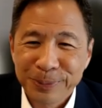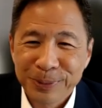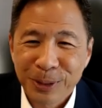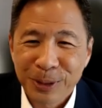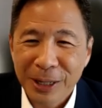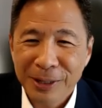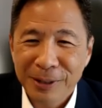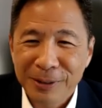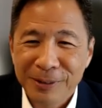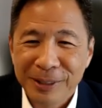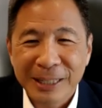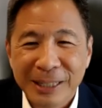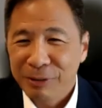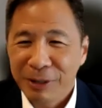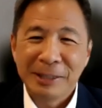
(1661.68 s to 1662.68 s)
Okay,
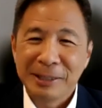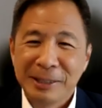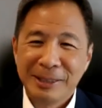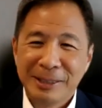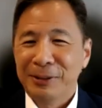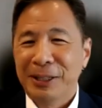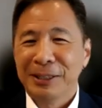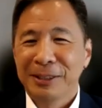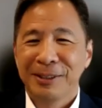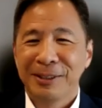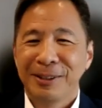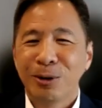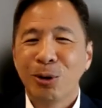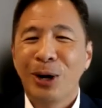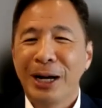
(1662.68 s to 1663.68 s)
that's very easy, right?
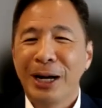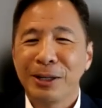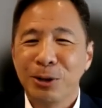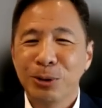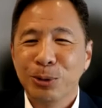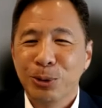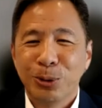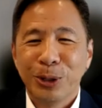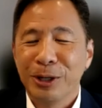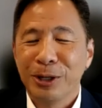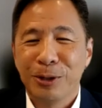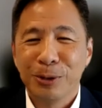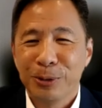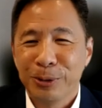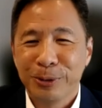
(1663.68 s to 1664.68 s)
Low IQ, low
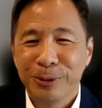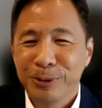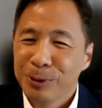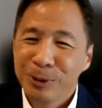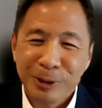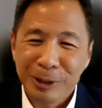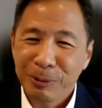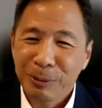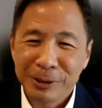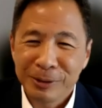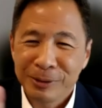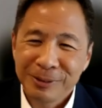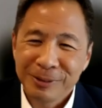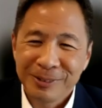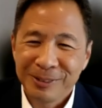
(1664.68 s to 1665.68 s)
EQ. You know, that
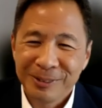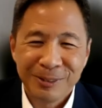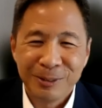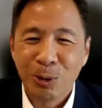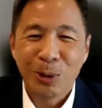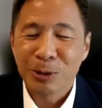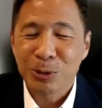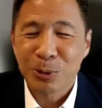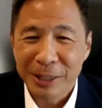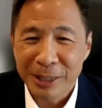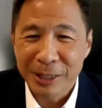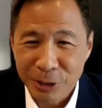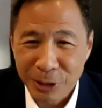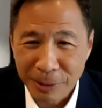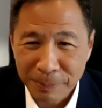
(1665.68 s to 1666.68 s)
one, no one's going to
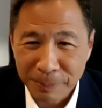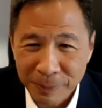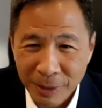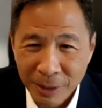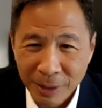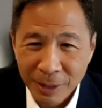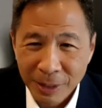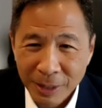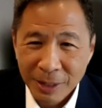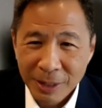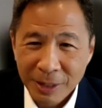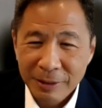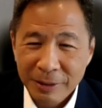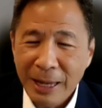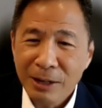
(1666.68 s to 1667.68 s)
touch them.
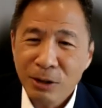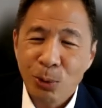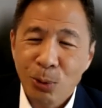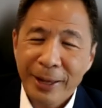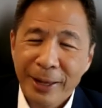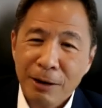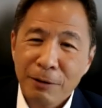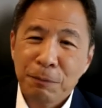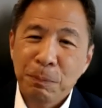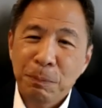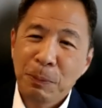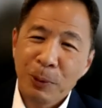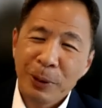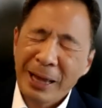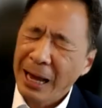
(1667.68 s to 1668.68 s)
Then you will have
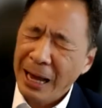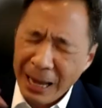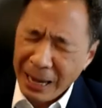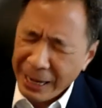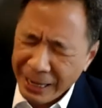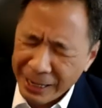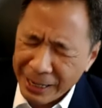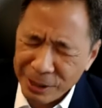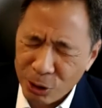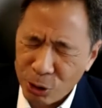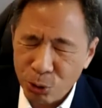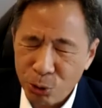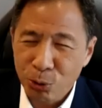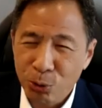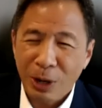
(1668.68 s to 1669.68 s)
people with high
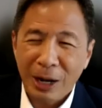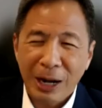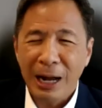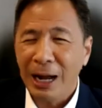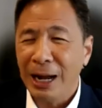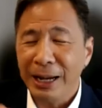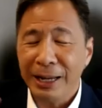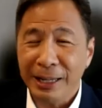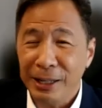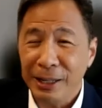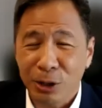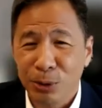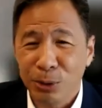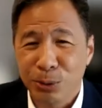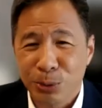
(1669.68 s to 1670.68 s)
IQ, high
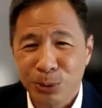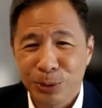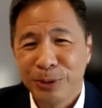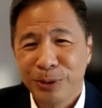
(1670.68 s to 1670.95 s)
EQ.